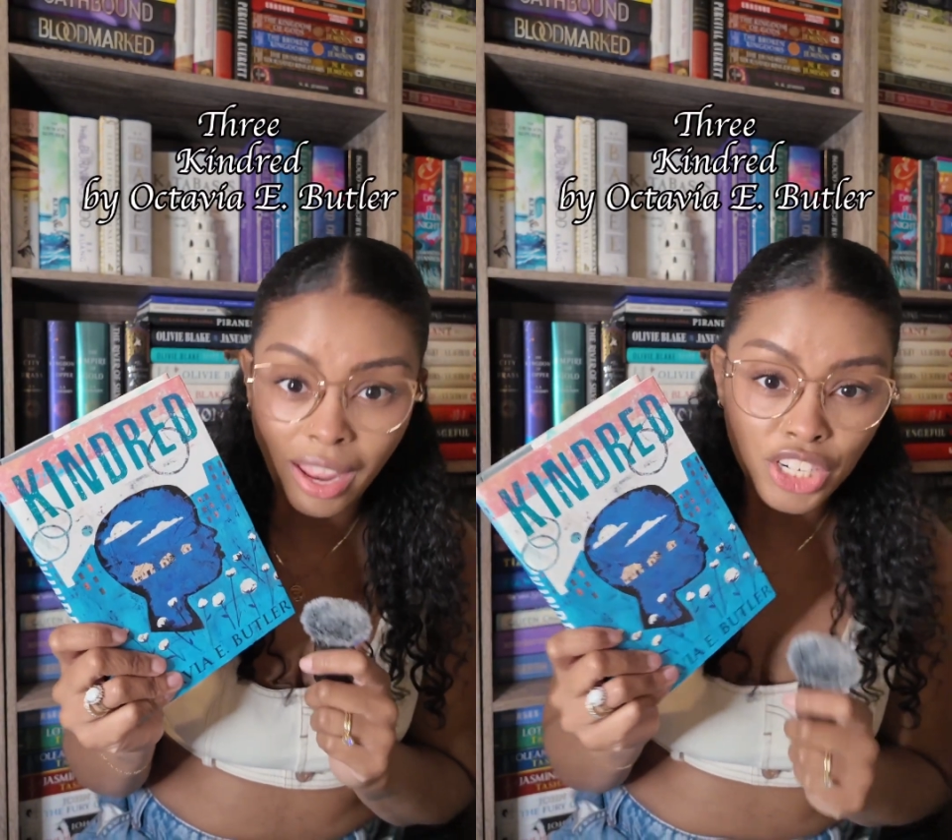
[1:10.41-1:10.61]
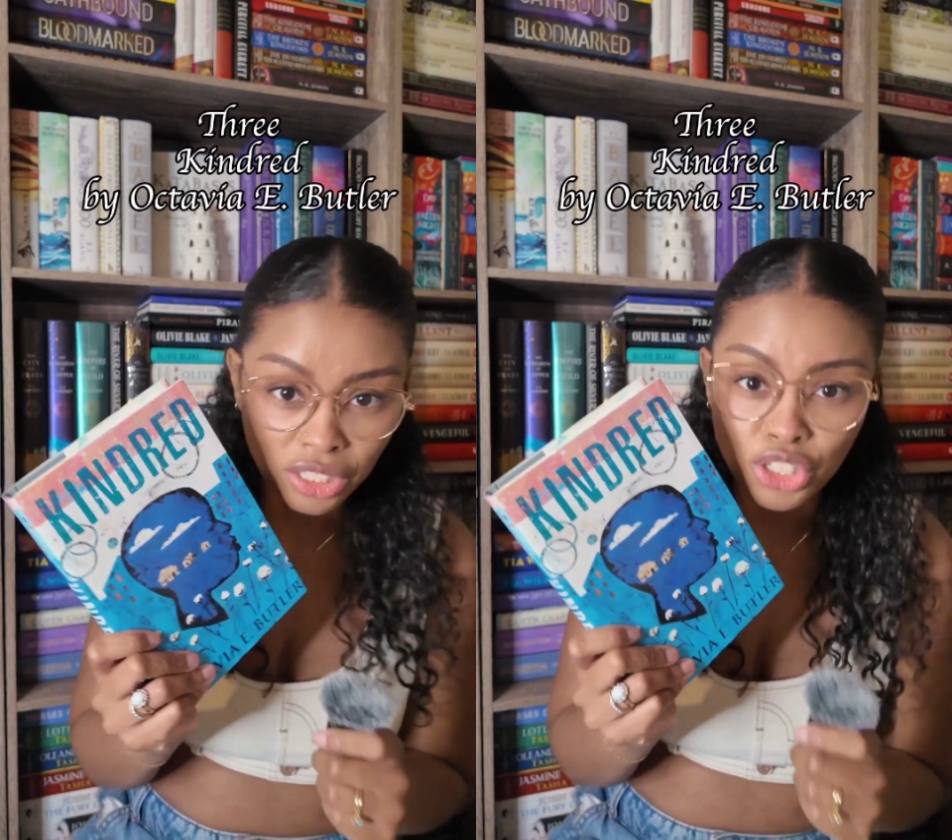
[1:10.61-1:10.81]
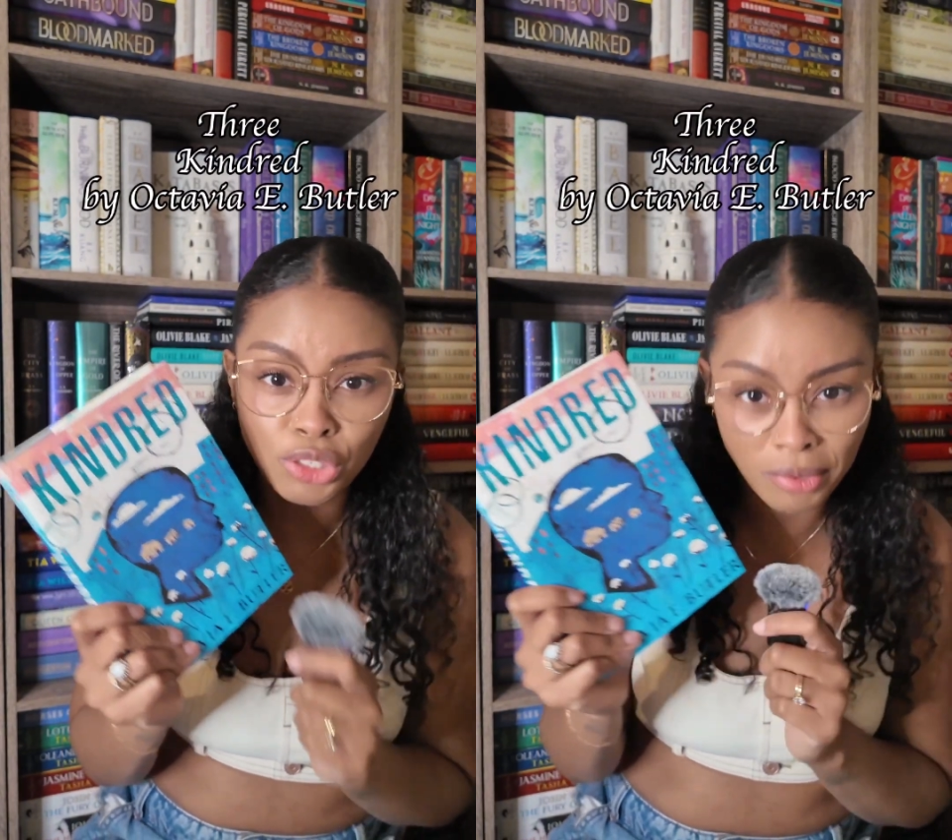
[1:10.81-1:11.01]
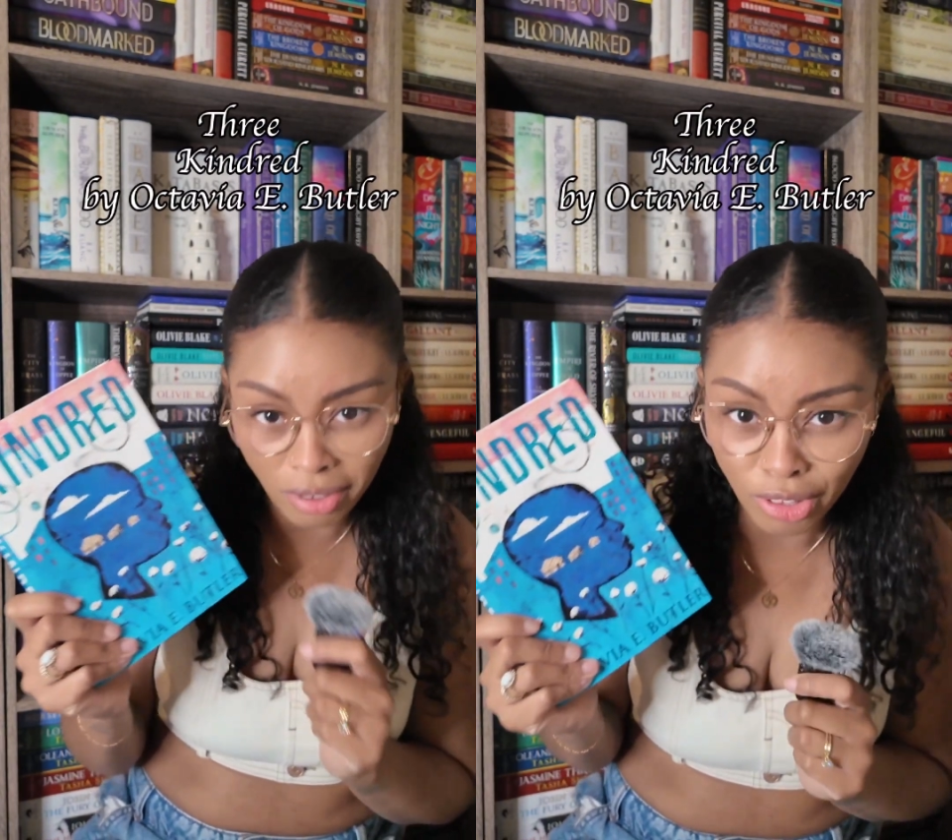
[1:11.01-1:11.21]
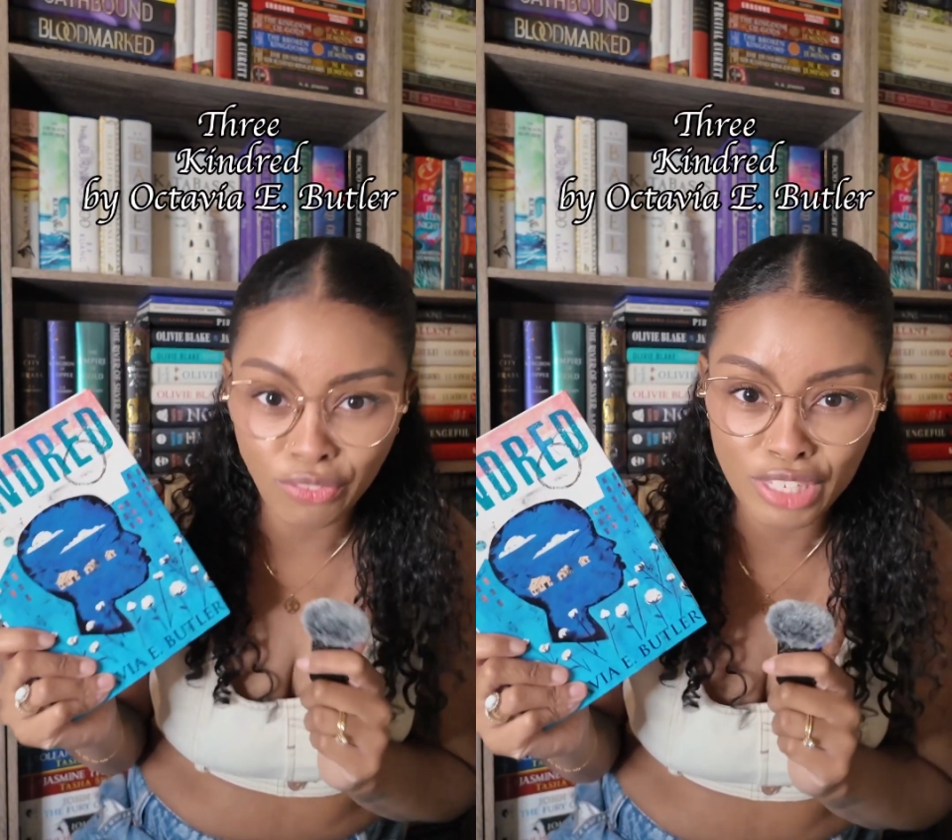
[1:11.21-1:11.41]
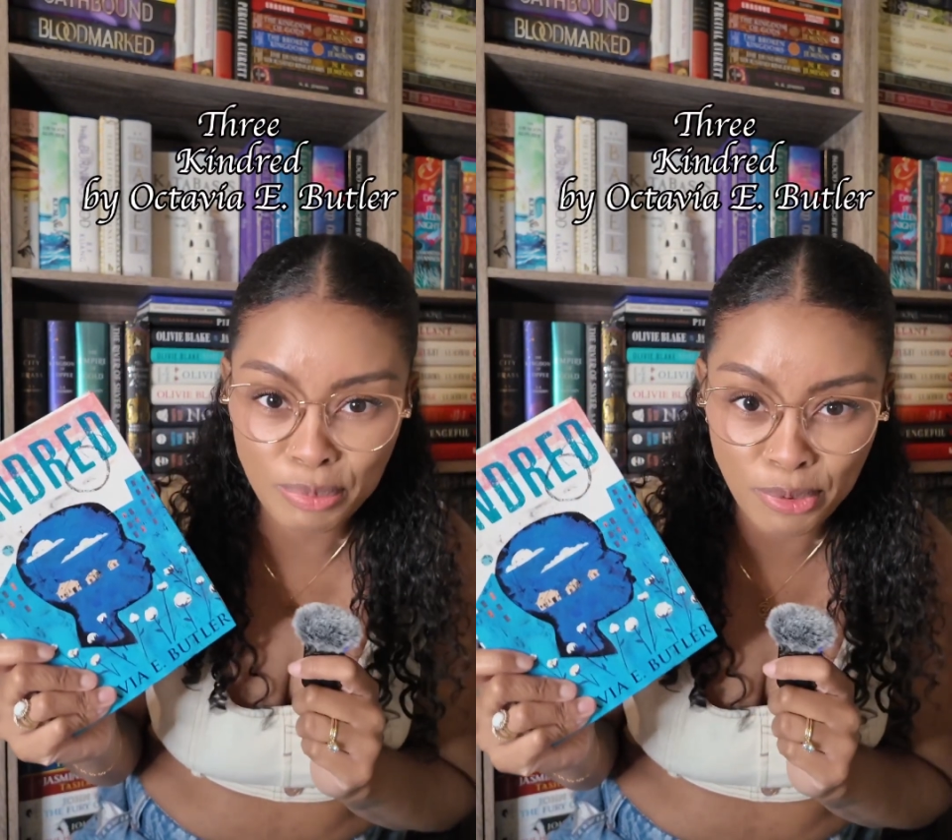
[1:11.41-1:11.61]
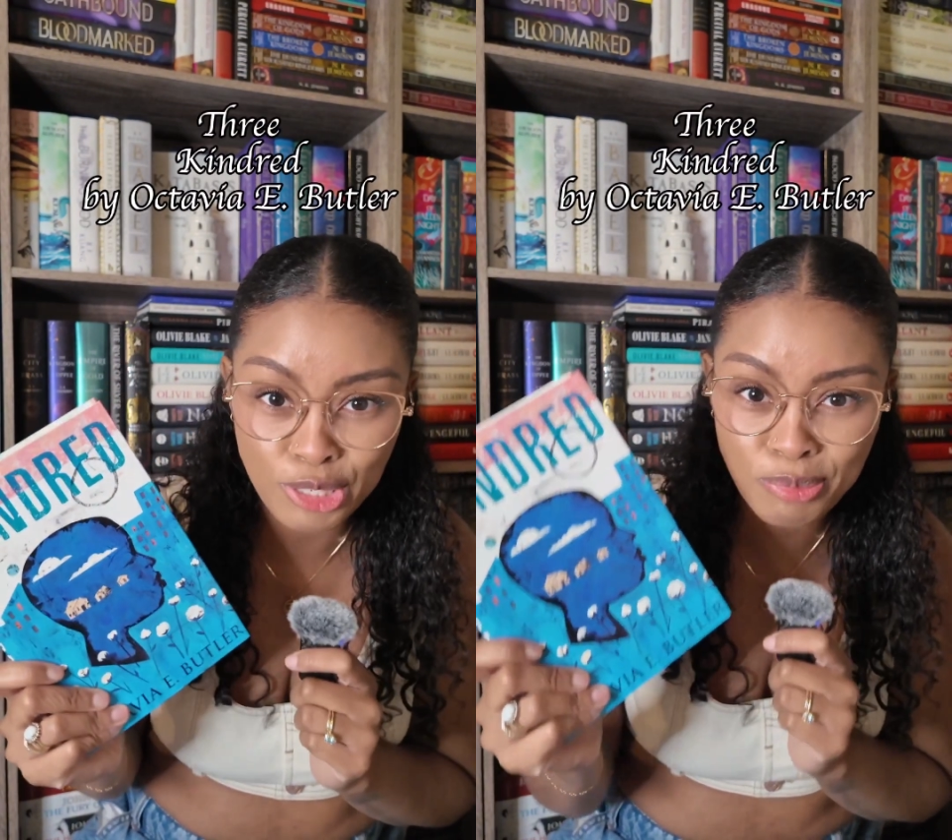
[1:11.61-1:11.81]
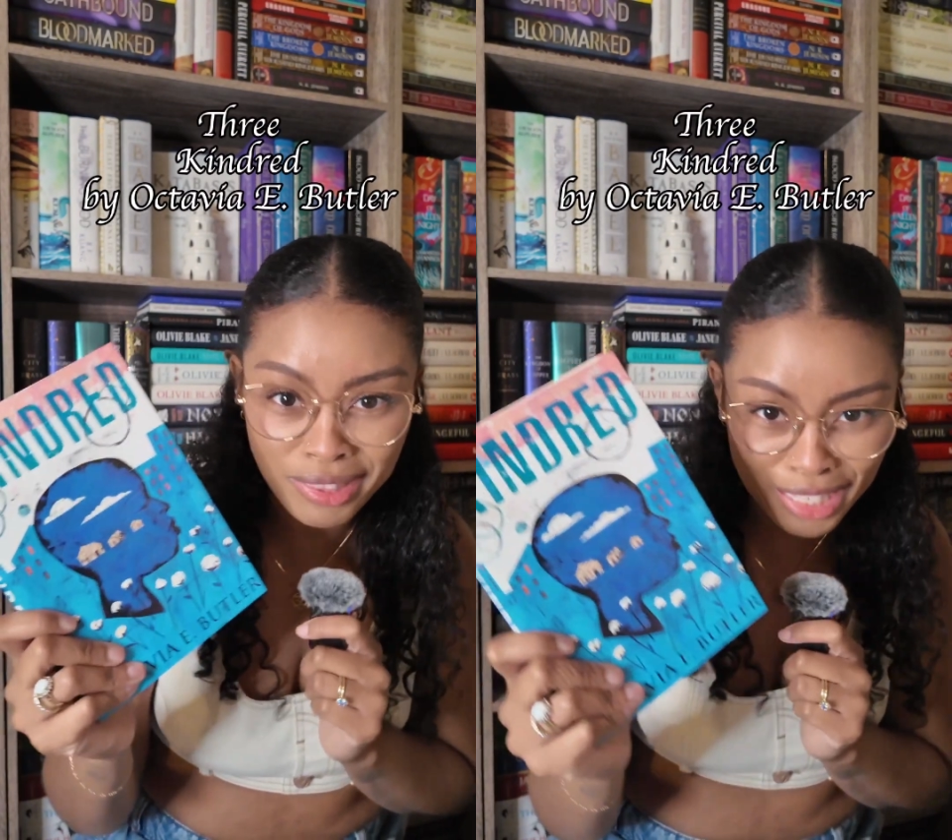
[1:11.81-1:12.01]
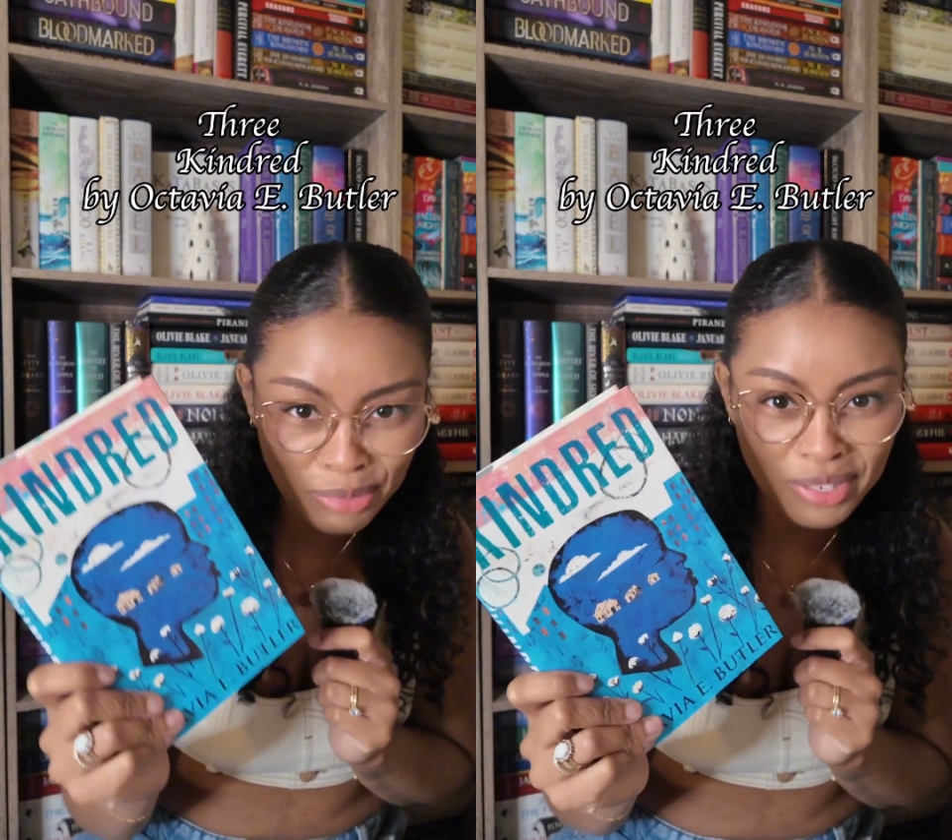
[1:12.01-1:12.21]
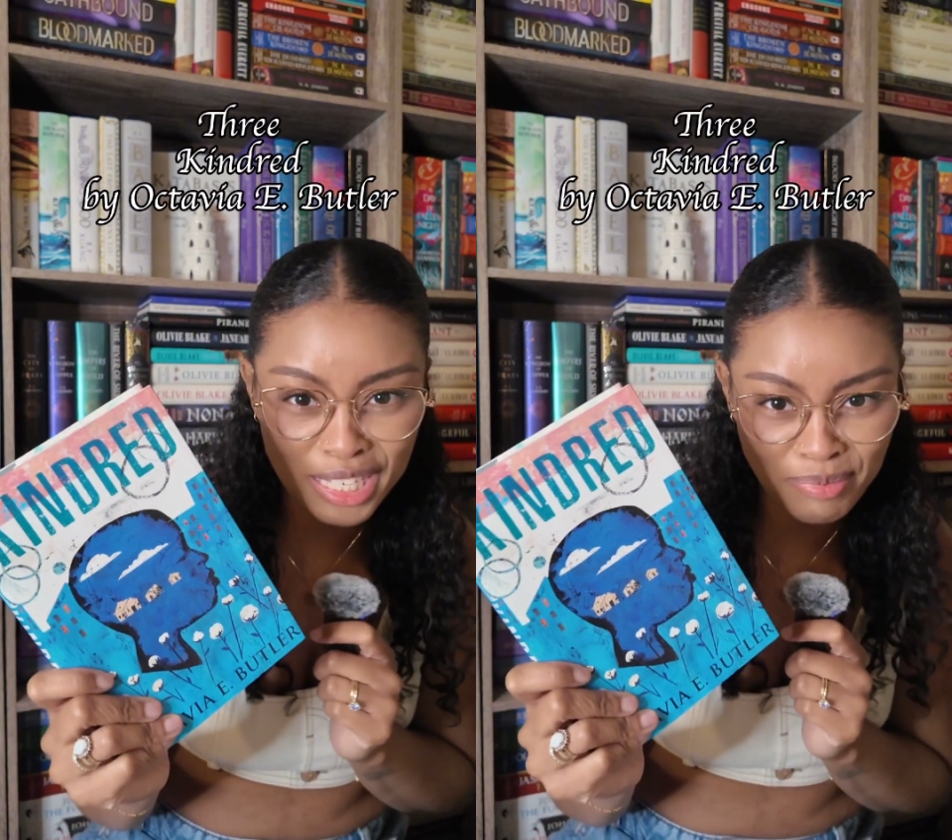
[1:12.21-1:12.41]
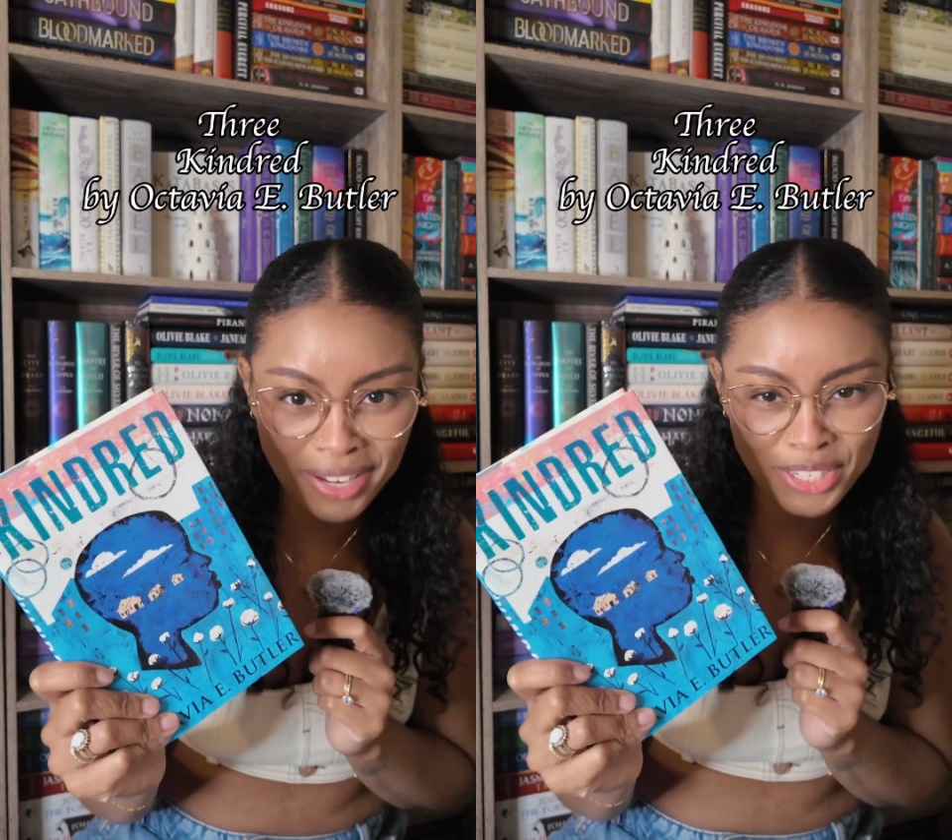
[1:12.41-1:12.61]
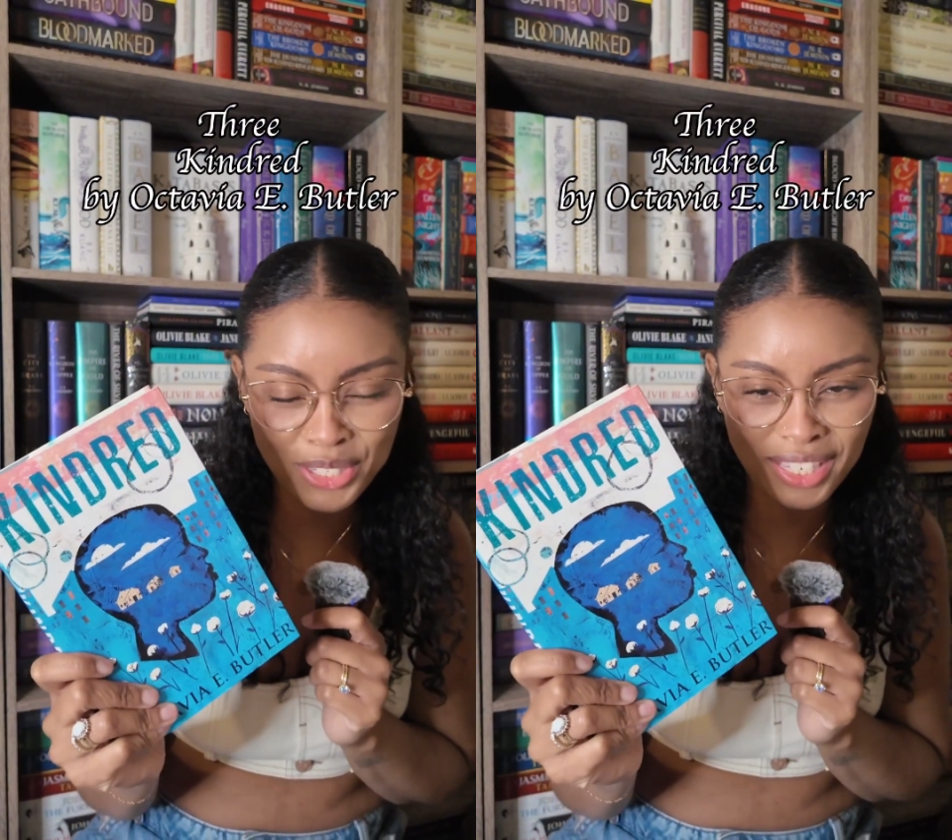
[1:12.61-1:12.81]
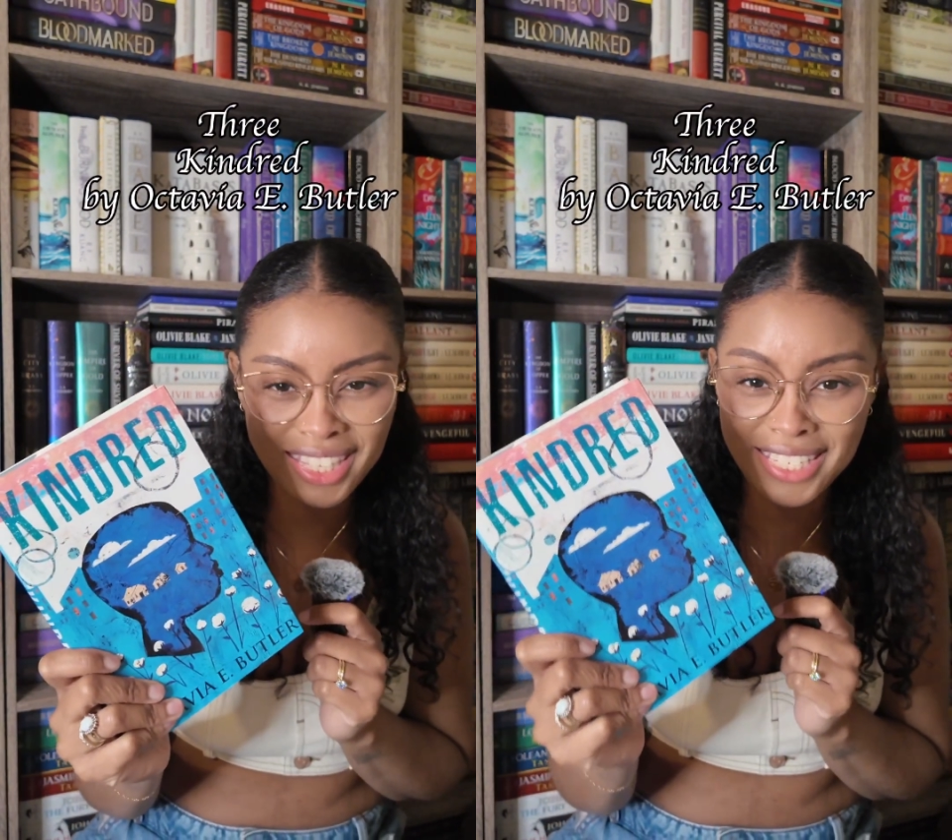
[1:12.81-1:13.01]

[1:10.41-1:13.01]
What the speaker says: Actually, you should read all of these books, but this one especially.